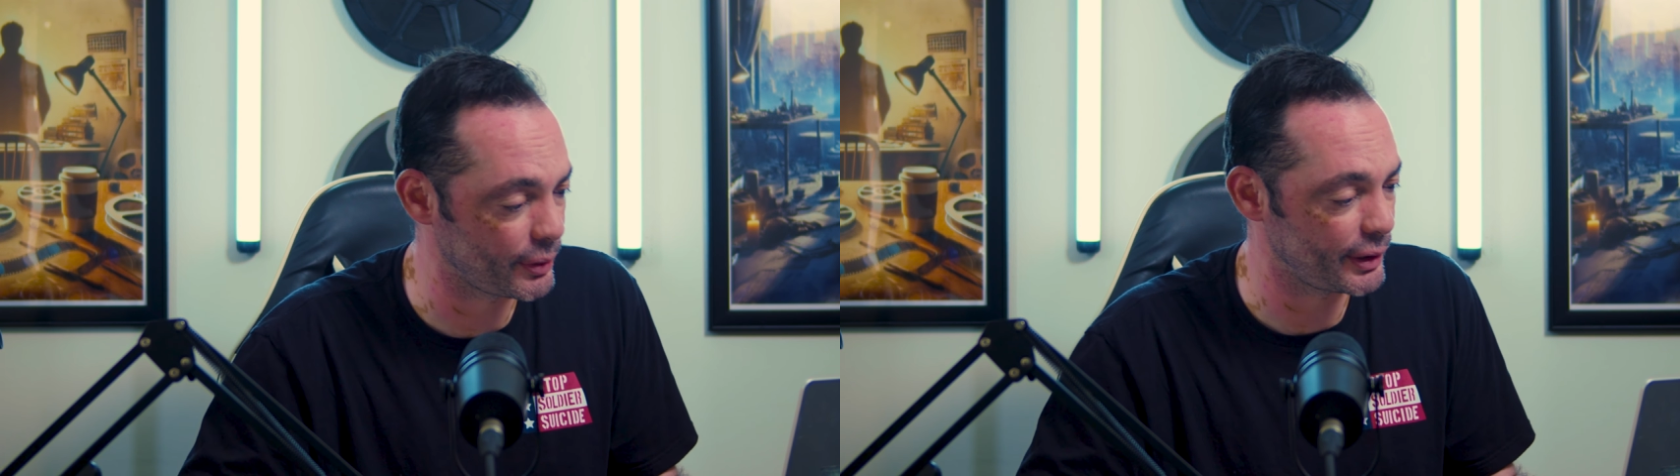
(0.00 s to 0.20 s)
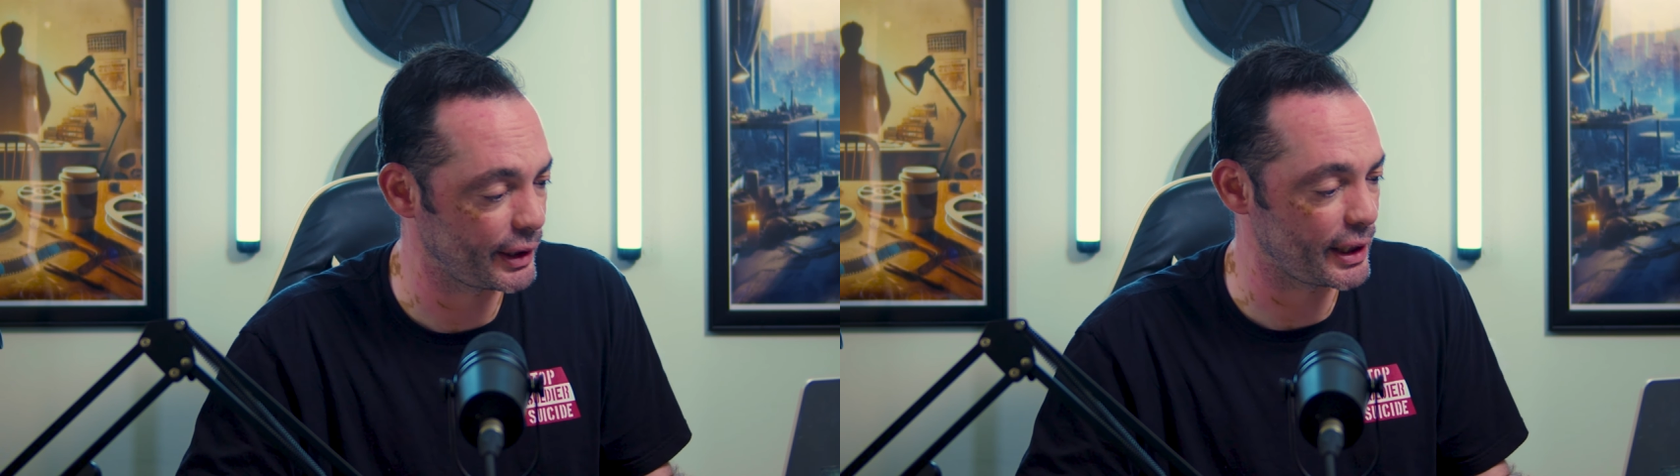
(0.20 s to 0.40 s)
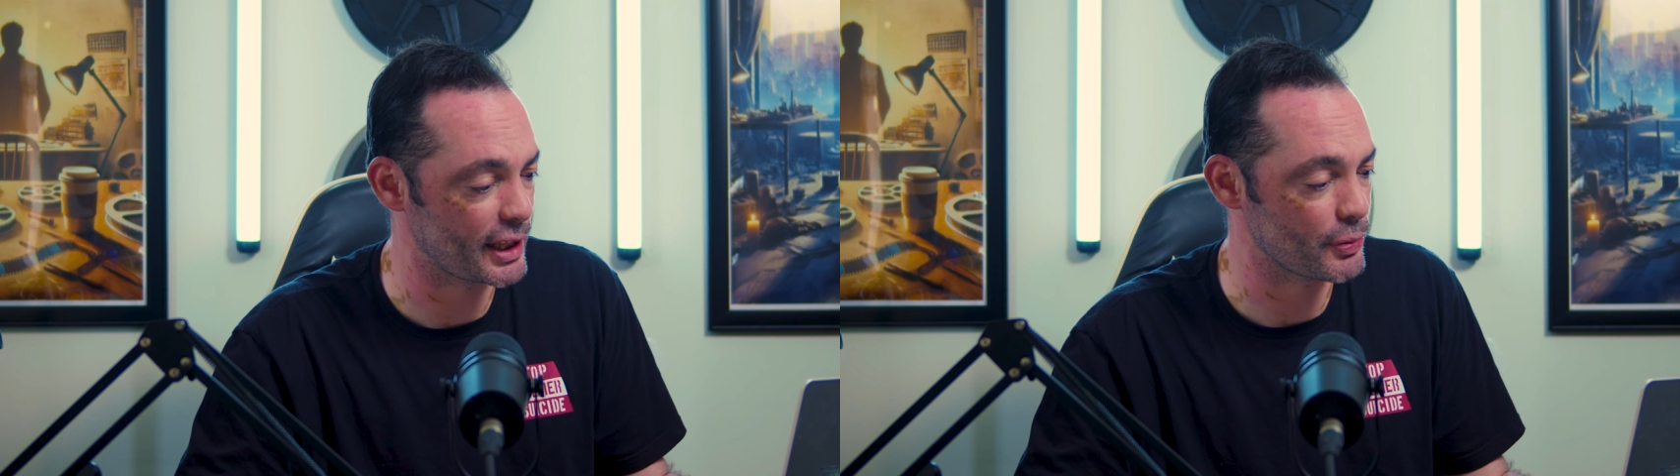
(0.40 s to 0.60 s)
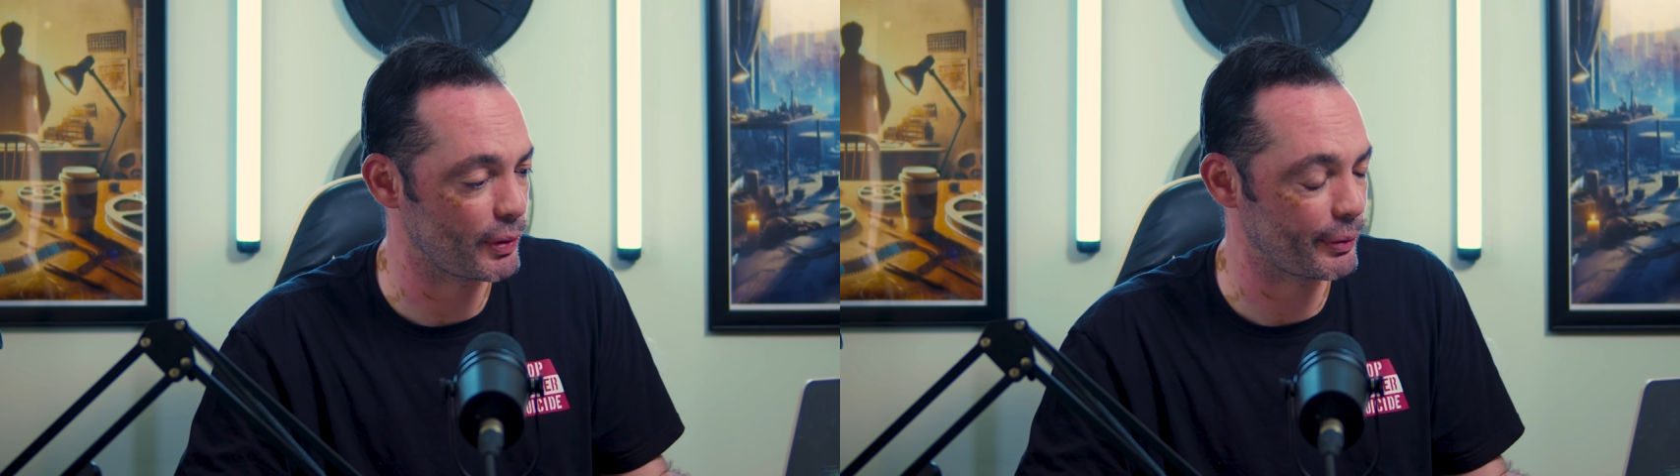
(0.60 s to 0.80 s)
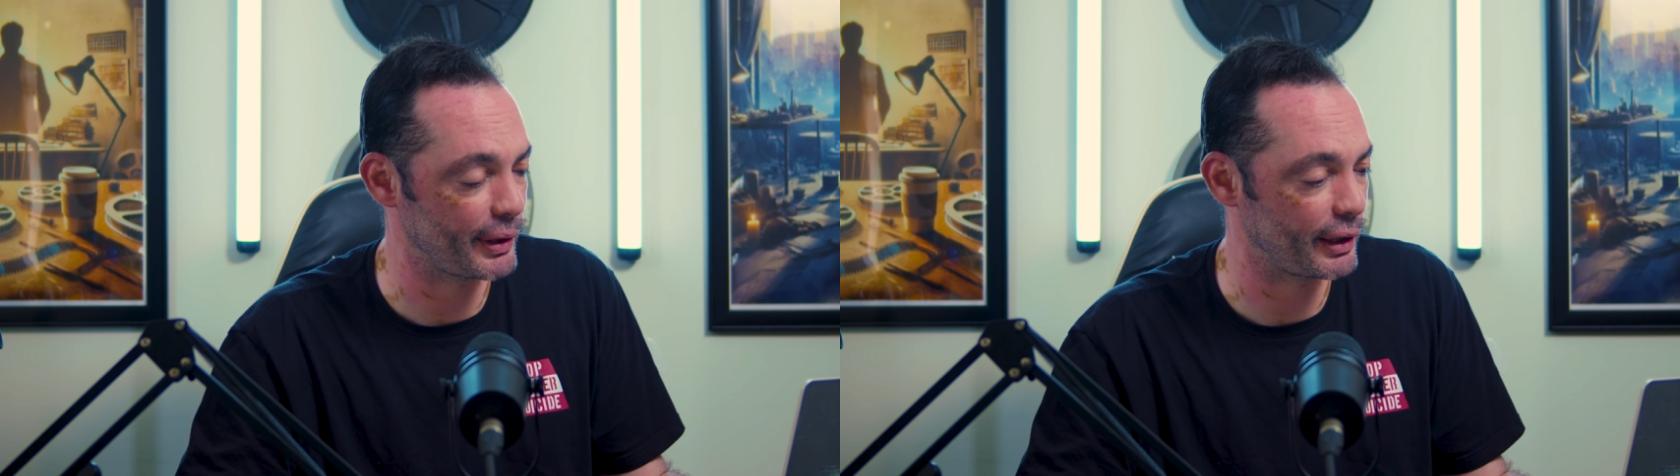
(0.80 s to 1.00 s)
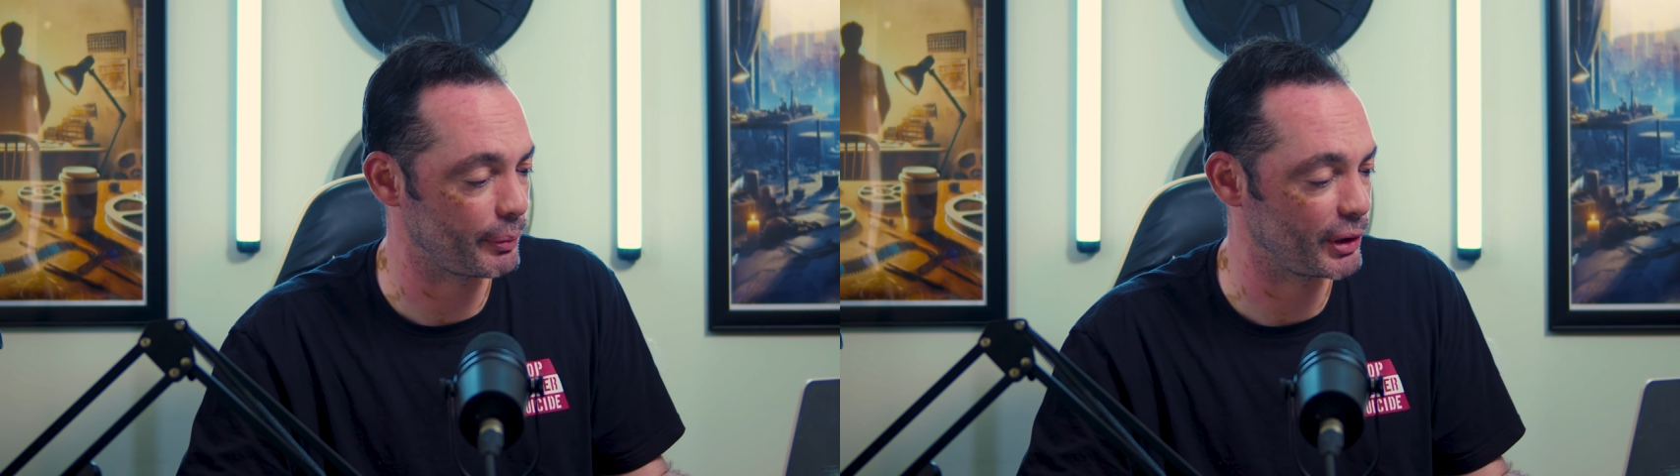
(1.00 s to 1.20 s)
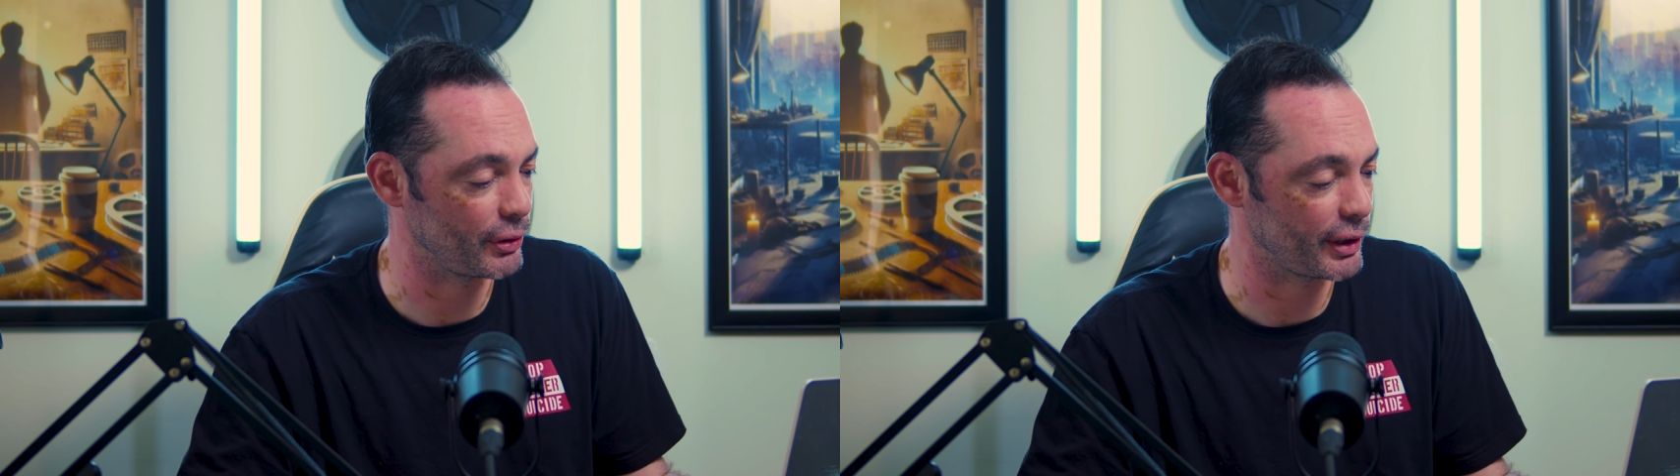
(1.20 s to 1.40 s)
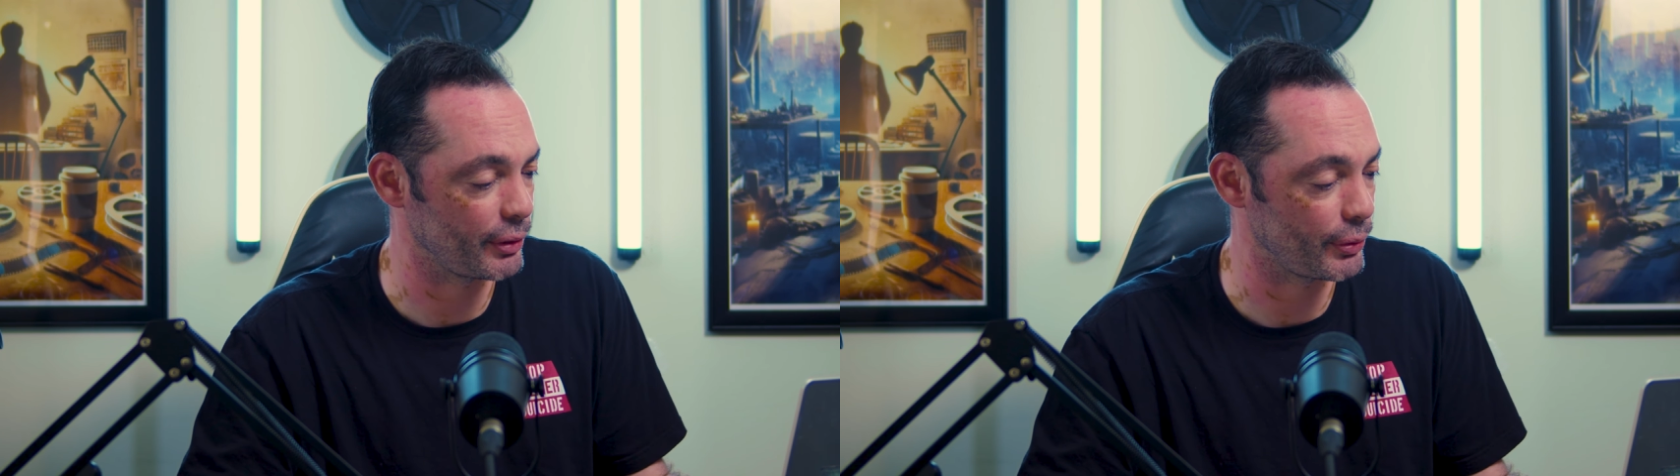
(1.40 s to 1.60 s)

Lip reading: and that's what we're going to be looking